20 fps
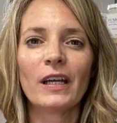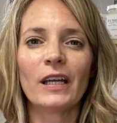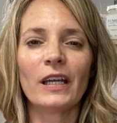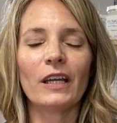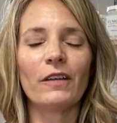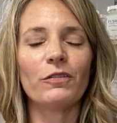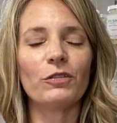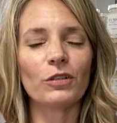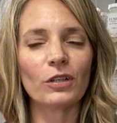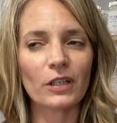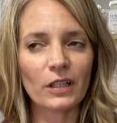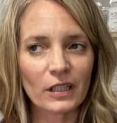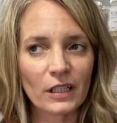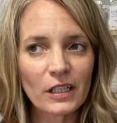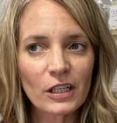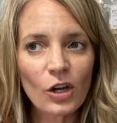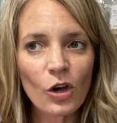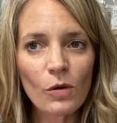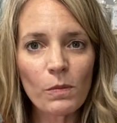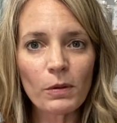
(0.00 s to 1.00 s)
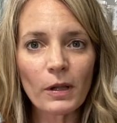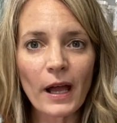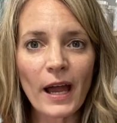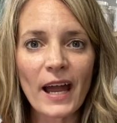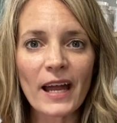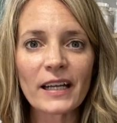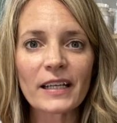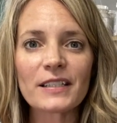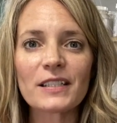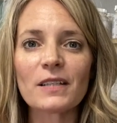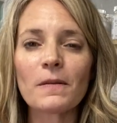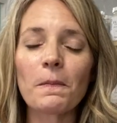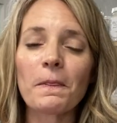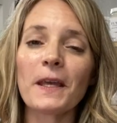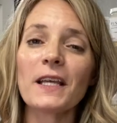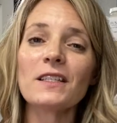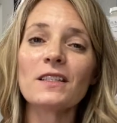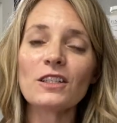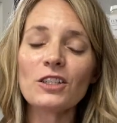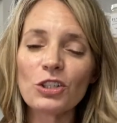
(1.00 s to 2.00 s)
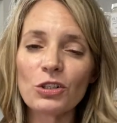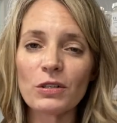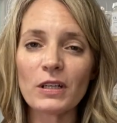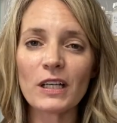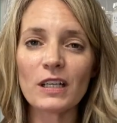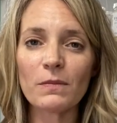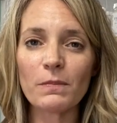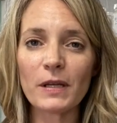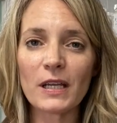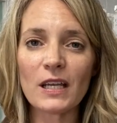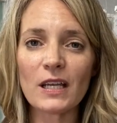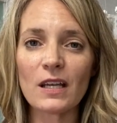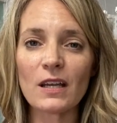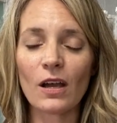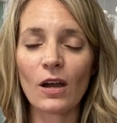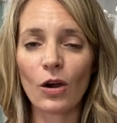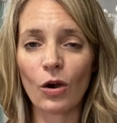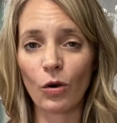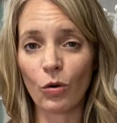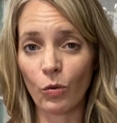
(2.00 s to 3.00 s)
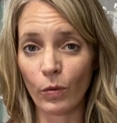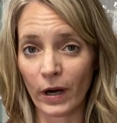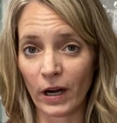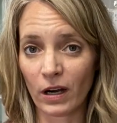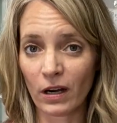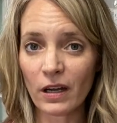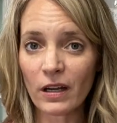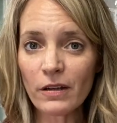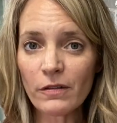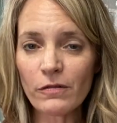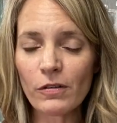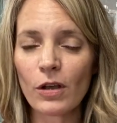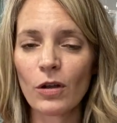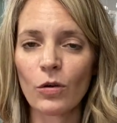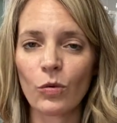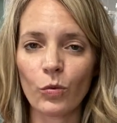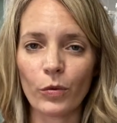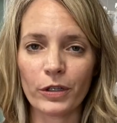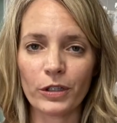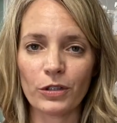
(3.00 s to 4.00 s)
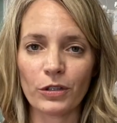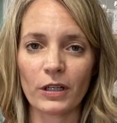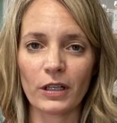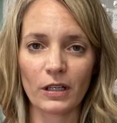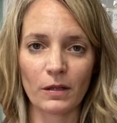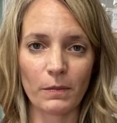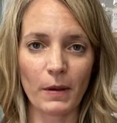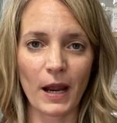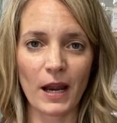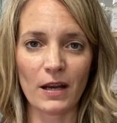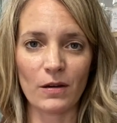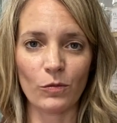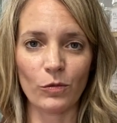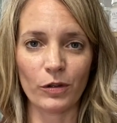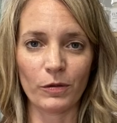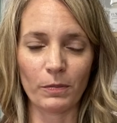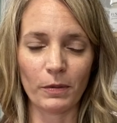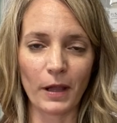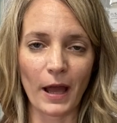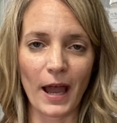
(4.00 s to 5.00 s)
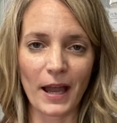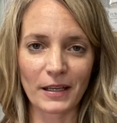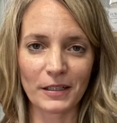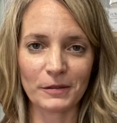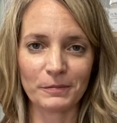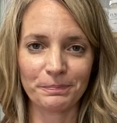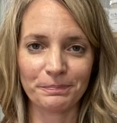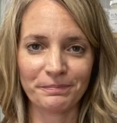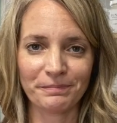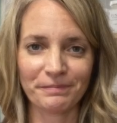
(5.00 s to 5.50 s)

if you're going to go black, some things that you need to be aware of when you're going to paint with black.